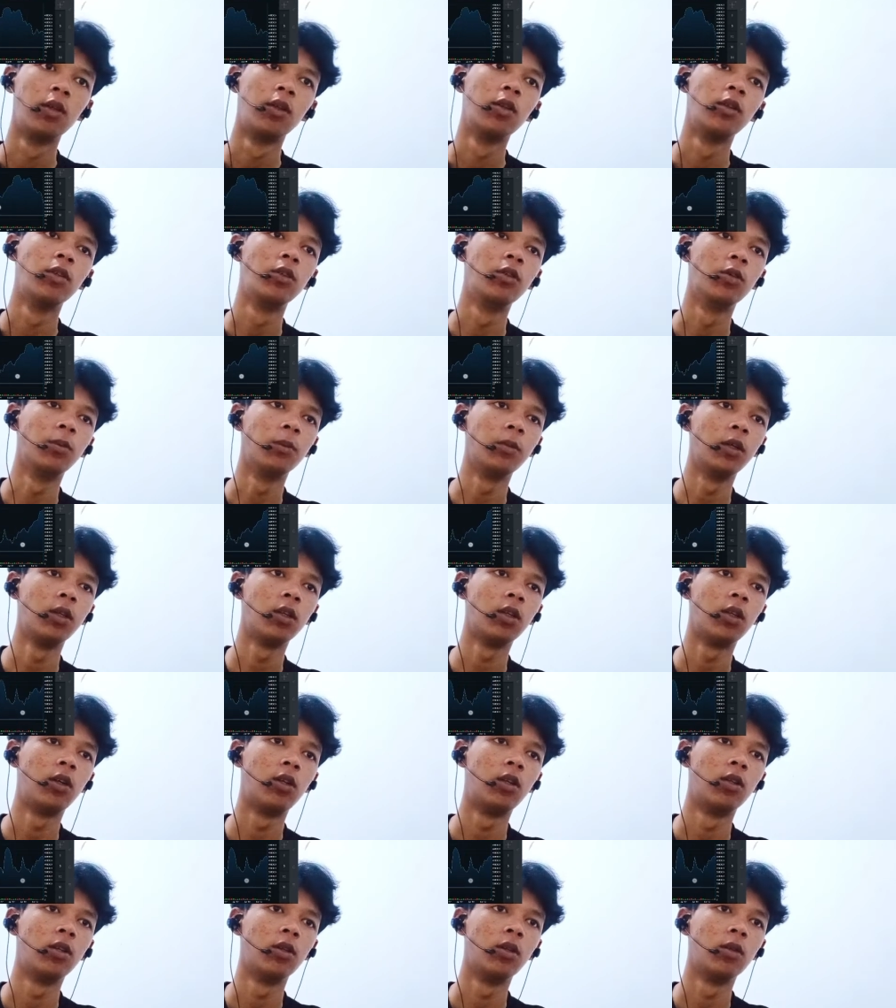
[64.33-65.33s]
to meet
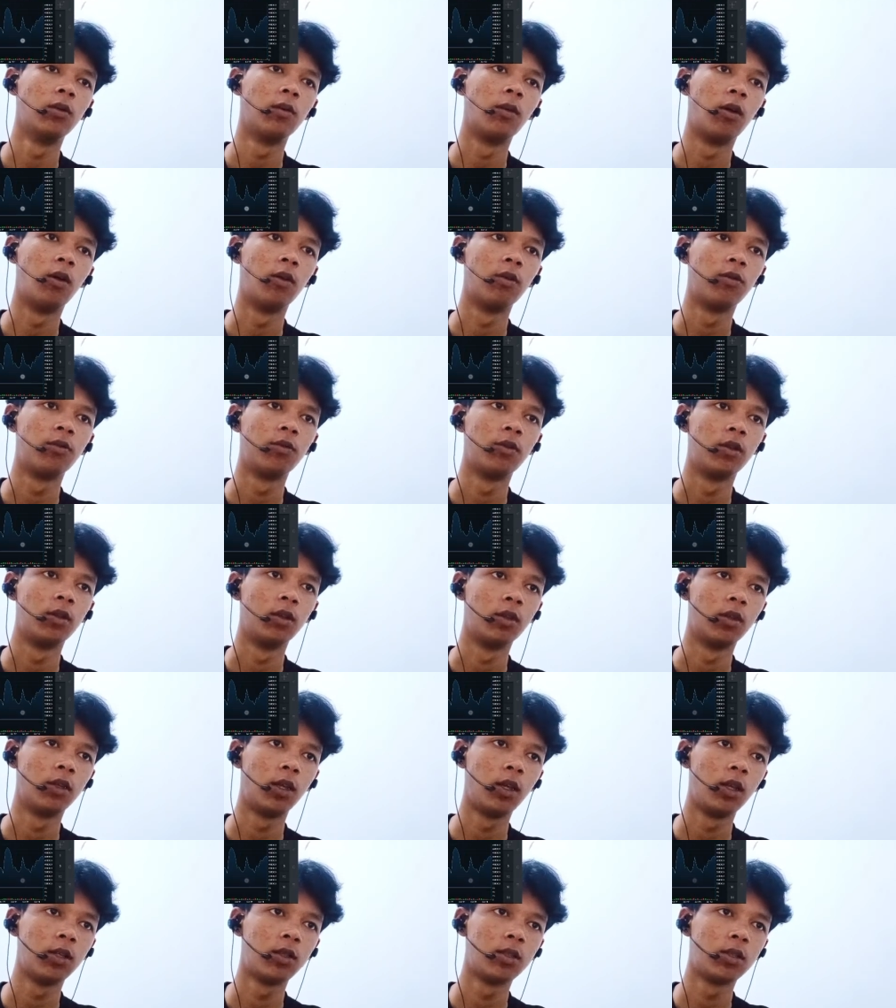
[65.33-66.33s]
all of the
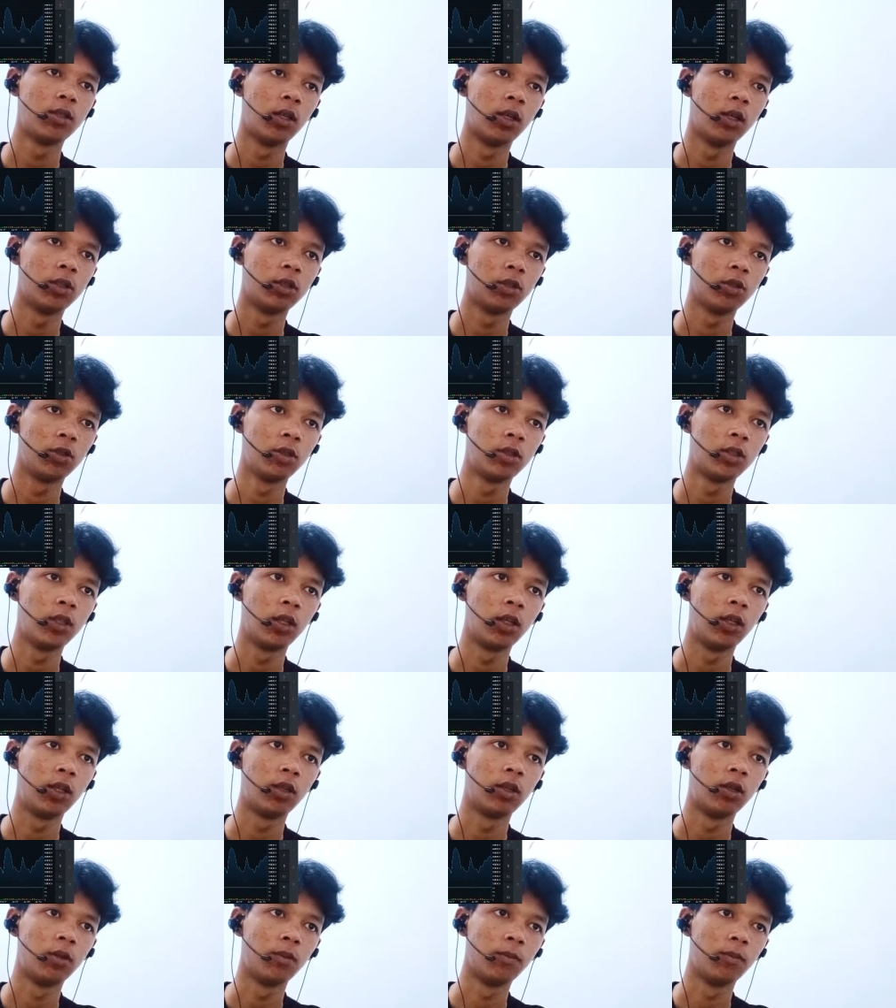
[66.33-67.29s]
needs associated